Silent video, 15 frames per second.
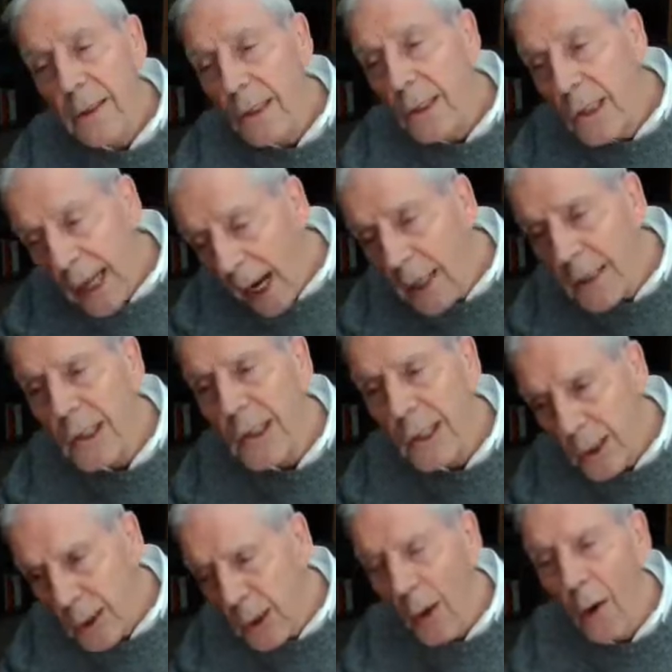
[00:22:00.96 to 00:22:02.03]
get the
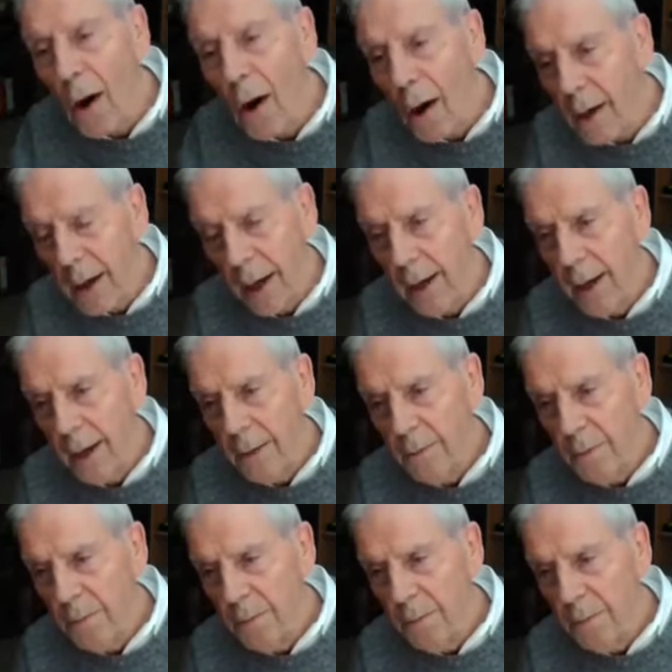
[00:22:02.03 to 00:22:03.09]
chance to talk,
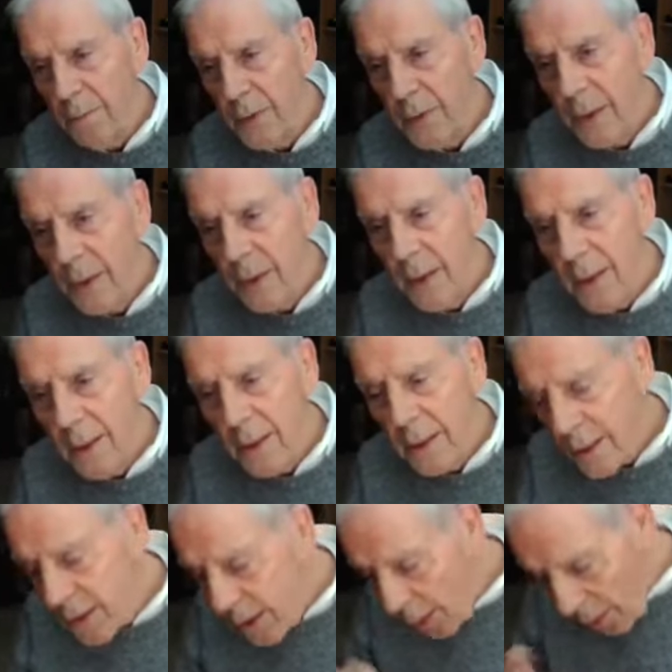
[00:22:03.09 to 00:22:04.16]
to